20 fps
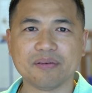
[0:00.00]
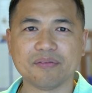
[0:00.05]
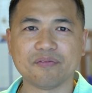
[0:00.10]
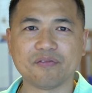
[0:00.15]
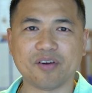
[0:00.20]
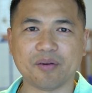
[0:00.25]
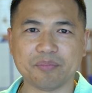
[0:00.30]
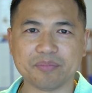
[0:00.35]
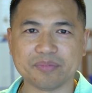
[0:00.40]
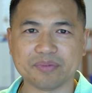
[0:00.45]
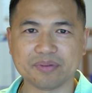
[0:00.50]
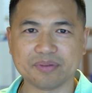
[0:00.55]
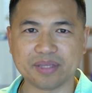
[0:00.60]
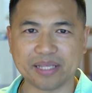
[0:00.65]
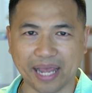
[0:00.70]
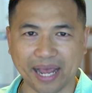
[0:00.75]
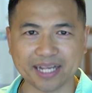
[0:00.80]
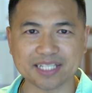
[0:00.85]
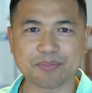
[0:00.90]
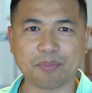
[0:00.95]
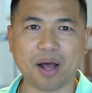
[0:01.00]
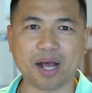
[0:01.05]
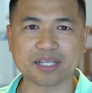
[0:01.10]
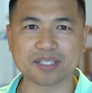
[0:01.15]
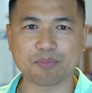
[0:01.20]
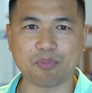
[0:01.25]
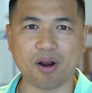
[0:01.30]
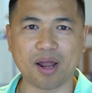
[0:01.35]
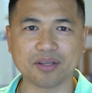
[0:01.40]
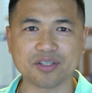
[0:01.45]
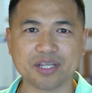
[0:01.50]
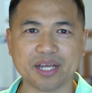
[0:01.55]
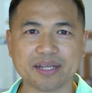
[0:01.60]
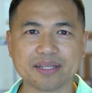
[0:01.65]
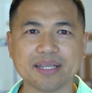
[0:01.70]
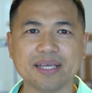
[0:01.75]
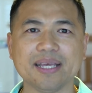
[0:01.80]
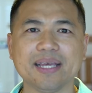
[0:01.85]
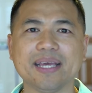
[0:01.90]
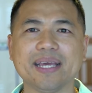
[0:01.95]
the Xbox
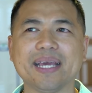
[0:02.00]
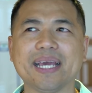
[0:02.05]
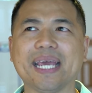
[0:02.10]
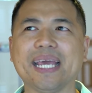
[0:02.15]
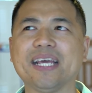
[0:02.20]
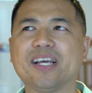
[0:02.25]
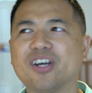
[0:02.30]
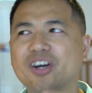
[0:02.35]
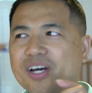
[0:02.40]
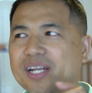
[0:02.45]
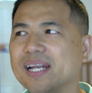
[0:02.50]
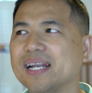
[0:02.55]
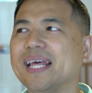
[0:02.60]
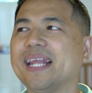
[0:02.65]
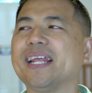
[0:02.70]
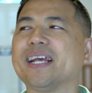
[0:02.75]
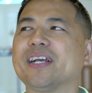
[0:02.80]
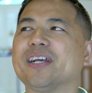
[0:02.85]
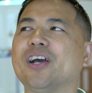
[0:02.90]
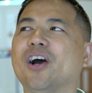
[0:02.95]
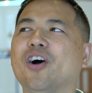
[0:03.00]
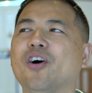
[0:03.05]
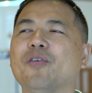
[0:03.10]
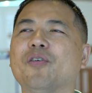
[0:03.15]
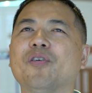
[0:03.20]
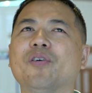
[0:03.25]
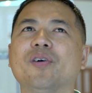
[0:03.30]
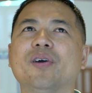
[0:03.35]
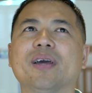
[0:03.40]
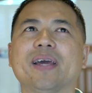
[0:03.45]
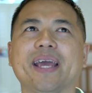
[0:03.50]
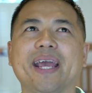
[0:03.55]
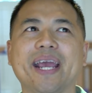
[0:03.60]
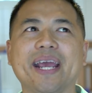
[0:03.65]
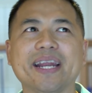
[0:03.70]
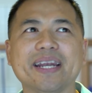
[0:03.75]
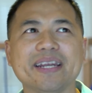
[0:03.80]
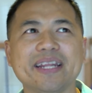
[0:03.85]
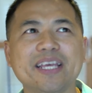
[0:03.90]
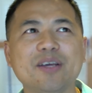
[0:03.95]
project. He couldn't let it go,
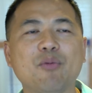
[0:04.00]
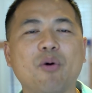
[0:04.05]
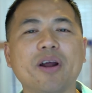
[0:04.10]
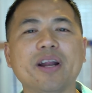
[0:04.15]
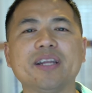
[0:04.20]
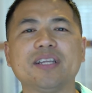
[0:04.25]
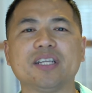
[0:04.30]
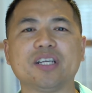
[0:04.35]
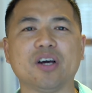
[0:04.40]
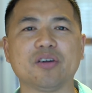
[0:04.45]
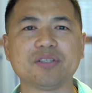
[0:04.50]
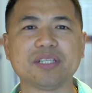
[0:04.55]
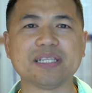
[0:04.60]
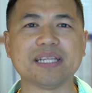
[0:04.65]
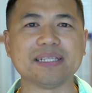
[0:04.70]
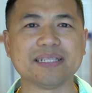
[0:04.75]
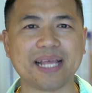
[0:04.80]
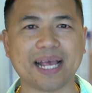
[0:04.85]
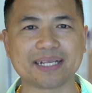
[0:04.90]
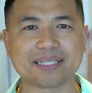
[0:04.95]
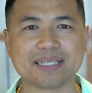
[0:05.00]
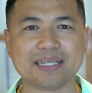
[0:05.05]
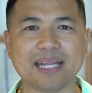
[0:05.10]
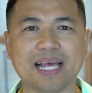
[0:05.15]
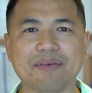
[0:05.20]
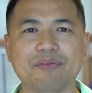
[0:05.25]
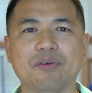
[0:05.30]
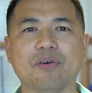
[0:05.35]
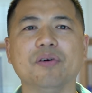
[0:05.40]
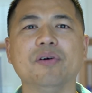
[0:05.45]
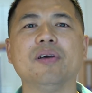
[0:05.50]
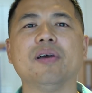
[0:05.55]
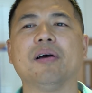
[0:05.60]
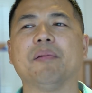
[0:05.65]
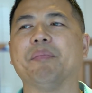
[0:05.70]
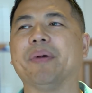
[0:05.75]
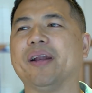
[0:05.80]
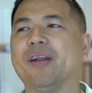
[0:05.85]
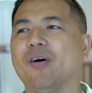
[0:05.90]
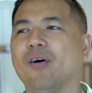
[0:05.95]
and he wanted to go to the next level.
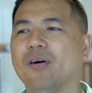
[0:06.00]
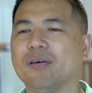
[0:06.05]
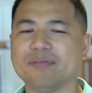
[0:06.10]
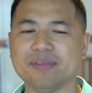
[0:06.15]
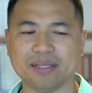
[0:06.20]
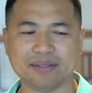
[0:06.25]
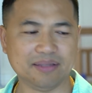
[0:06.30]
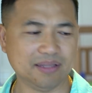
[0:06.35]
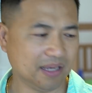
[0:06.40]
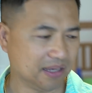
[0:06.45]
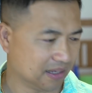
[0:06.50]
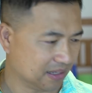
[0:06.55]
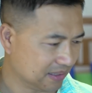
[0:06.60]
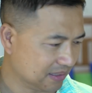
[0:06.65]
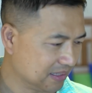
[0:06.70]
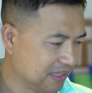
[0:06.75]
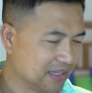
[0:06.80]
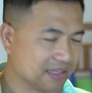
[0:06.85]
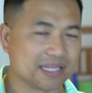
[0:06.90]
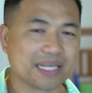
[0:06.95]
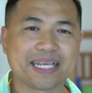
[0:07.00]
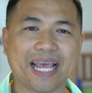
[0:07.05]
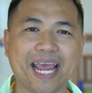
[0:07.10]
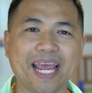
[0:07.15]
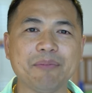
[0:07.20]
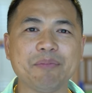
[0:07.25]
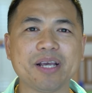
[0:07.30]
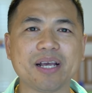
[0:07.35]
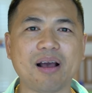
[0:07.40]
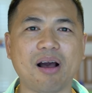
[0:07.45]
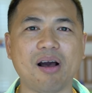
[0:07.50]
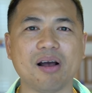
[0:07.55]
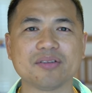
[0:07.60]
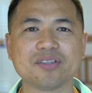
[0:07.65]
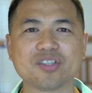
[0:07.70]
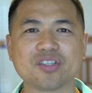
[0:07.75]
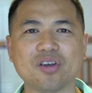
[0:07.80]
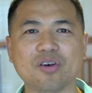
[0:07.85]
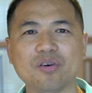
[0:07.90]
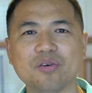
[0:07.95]
But the gaming
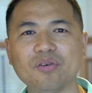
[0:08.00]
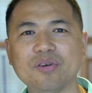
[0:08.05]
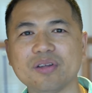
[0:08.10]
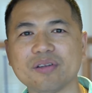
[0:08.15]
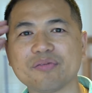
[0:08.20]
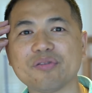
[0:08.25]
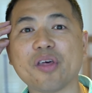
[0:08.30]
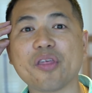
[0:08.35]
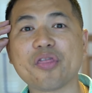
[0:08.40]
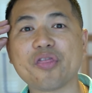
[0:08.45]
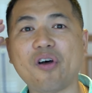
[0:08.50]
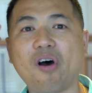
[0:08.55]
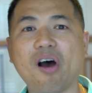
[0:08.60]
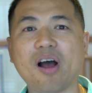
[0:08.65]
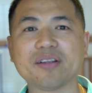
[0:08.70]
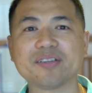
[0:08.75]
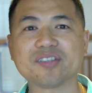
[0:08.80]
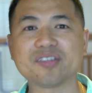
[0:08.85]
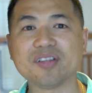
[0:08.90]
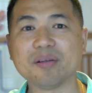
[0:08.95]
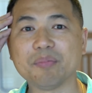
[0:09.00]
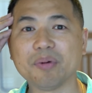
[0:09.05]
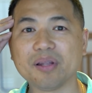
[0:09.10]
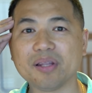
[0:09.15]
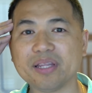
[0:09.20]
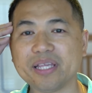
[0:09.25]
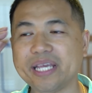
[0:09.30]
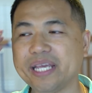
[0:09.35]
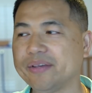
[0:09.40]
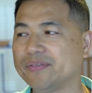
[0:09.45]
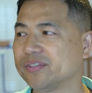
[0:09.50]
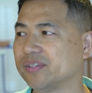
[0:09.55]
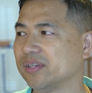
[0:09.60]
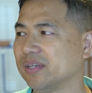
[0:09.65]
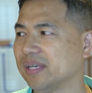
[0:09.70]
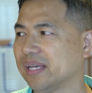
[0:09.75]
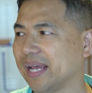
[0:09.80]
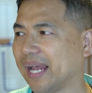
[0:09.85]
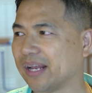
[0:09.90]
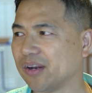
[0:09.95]
console, the thoughts, the beliefs,
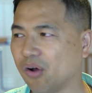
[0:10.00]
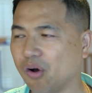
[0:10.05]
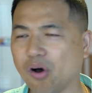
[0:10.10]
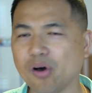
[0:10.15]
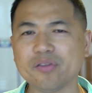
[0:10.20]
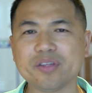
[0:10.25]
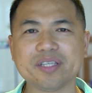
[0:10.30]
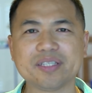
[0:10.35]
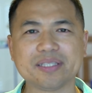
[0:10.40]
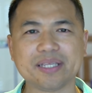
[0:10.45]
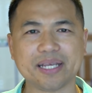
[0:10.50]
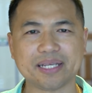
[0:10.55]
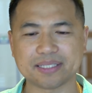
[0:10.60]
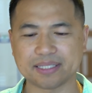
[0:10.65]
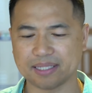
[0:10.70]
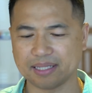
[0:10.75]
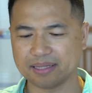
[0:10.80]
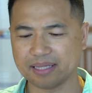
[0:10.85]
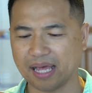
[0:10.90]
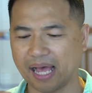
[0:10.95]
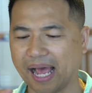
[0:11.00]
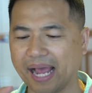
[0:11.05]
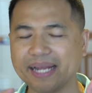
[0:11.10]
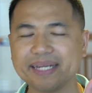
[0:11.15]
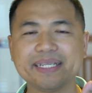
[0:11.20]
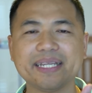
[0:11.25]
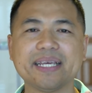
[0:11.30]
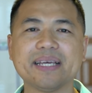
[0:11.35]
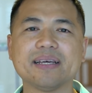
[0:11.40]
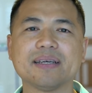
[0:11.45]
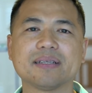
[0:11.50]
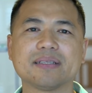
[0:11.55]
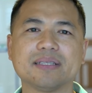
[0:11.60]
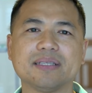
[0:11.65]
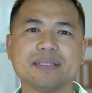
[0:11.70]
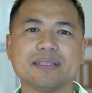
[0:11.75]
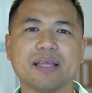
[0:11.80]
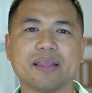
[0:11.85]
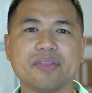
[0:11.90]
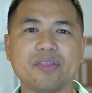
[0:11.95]
and all these things, the ideas,
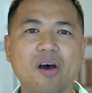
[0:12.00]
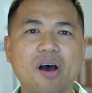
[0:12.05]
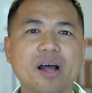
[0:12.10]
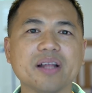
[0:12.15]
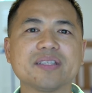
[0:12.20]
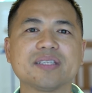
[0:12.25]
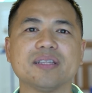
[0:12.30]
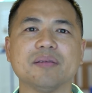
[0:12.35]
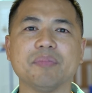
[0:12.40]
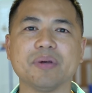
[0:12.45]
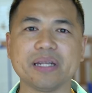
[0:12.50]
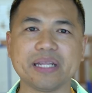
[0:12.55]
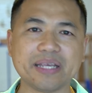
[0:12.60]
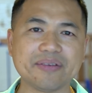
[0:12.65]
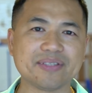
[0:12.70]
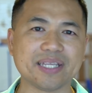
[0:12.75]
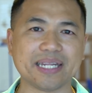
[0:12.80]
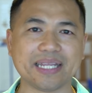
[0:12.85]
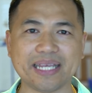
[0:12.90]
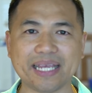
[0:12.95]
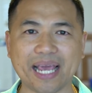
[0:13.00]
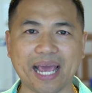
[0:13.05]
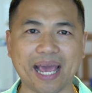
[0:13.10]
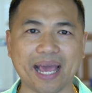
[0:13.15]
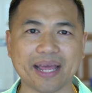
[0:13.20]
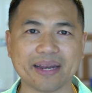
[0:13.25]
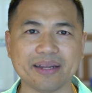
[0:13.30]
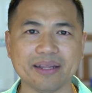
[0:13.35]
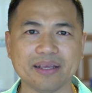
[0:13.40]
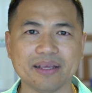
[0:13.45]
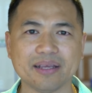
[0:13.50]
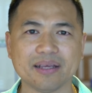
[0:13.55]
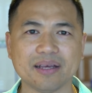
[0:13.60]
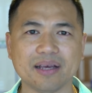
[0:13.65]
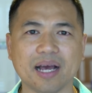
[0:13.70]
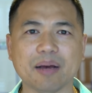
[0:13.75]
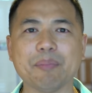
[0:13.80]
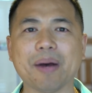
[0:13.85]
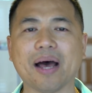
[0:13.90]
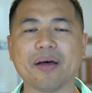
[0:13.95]
the thoughts, the beliefs that he had
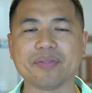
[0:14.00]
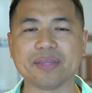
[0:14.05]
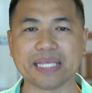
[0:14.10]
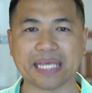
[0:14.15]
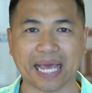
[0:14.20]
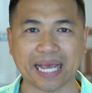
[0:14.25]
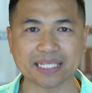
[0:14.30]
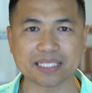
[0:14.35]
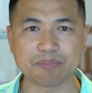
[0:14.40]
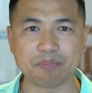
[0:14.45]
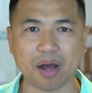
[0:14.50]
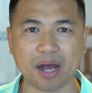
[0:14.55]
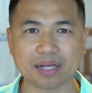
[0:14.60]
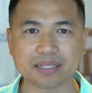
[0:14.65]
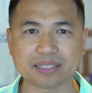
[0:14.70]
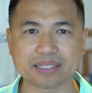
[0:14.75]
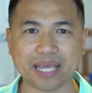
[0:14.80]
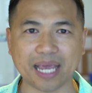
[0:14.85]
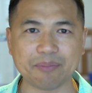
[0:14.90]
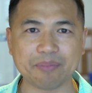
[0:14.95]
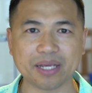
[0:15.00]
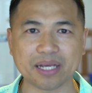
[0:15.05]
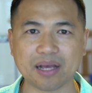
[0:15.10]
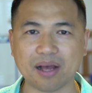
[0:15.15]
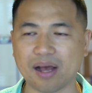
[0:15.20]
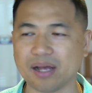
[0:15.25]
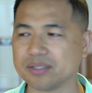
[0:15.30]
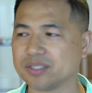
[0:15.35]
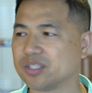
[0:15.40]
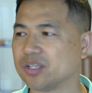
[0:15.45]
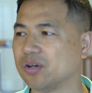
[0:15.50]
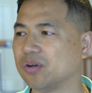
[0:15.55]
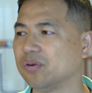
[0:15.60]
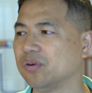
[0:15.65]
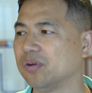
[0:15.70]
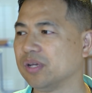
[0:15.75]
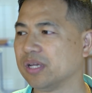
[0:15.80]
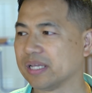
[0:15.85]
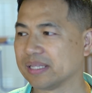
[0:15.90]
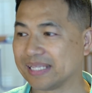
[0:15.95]
about the Xbox gaming
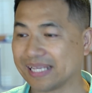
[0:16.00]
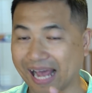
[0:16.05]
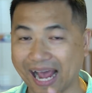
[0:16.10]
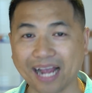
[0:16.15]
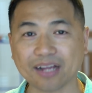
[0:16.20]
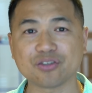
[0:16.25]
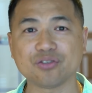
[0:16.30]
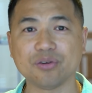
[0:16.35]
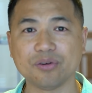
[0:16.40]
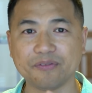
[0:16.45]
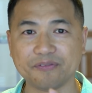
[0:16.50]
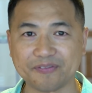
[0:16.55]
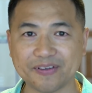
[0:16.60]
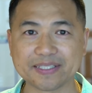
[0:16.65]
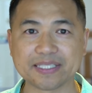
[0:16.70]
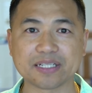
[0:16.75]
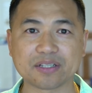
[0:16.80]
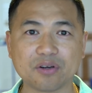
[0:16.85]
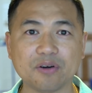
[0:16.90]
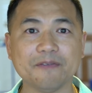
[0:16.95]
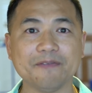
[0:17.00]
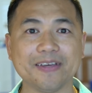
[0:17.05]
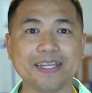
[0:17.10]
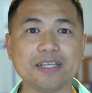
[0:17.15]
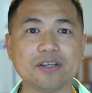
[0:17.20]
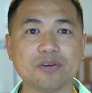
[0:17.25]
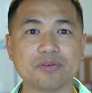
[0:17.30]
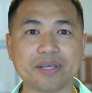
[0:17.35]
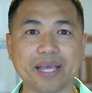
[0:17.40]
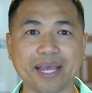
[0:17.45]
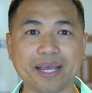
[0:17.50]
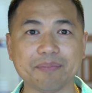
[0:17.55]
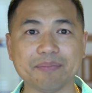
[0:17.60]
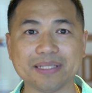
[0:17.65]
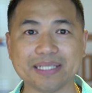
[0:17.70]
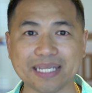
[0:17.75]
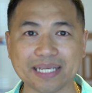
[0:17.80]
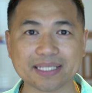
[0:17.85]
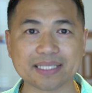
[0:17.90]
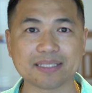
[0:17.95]
console, the actual physical video
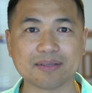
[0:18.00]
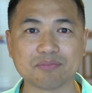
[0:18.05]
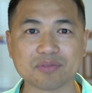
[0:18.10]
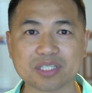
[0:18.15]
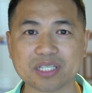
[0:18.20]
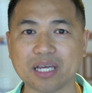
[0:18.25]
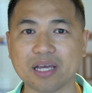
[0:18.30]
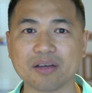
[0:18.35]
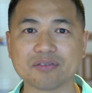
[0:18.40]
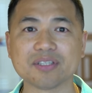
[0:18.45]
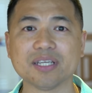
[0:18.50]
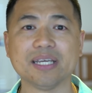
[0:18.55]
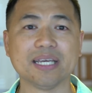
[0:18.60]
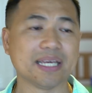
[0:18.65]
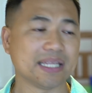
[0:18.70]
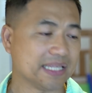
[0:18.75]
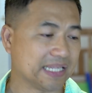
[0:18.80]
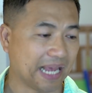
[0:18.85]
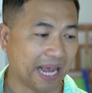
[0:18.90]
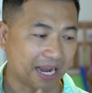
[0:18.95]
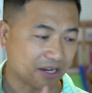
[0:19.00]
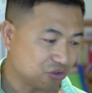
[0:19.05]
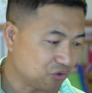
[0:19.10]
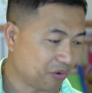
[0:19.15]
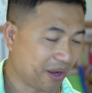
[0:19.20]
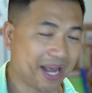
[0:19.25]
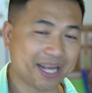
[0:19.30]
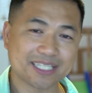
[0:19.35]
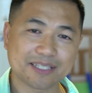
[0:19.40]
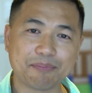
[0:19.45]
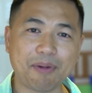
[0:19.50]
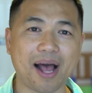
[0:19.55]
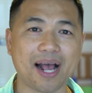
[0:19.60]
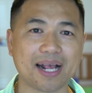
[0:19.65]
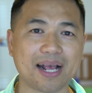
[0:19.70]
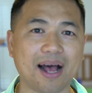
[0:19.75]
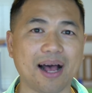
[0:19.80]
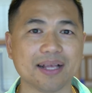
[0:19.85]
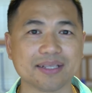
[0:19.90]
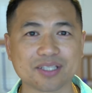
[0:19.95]
game discs themselves, the actual Xbox
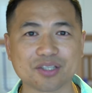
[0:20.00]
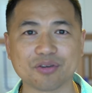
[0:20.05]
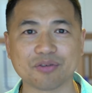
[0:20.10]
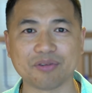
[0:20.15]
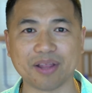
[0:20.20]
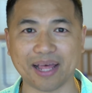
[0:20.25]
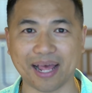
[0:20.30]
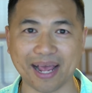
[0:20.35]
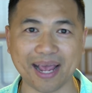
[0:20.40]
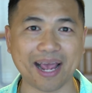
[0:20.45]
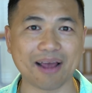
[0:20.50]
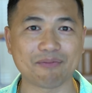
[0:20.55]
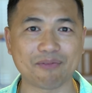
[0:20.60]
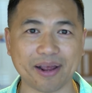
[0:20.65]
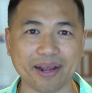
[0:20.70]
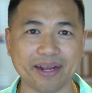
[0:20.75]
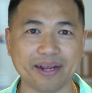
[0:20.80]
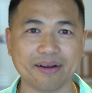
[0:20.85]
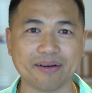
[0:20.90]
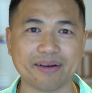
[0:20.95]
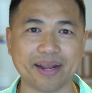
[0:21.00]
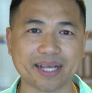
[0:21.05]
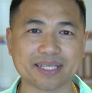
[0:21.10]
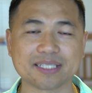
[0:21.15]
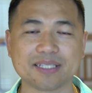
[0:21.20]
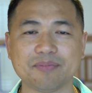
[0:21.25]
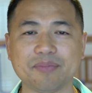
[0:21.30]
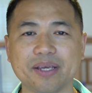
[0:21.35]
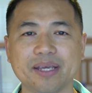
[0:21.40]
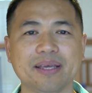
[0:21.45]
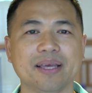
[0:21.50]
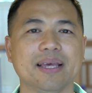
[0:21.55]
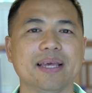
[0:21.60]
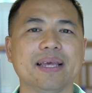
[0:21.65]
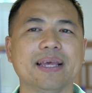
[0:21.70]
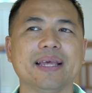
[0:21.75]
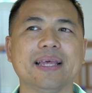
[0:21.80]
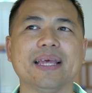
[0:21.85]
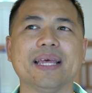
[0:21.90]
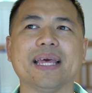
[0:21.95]
console that I have right here next to me,
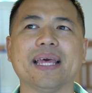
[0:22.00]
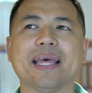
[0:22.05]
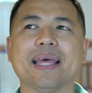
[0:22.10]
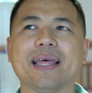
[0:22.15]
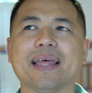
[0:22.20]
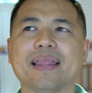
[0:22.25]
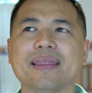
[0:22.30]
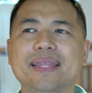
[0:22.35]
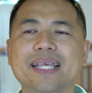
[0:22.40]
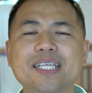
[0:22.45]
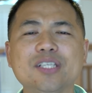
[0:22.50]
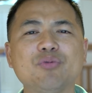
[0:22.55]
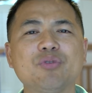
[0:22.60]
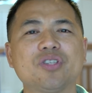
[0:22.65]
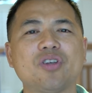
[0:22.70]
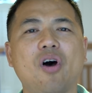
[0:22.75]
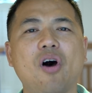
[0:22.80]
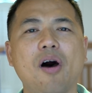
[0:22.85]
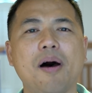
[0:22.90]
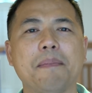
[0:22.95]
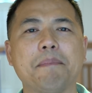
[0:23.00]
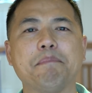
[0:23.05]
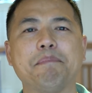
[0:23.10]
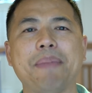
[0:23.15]
this was all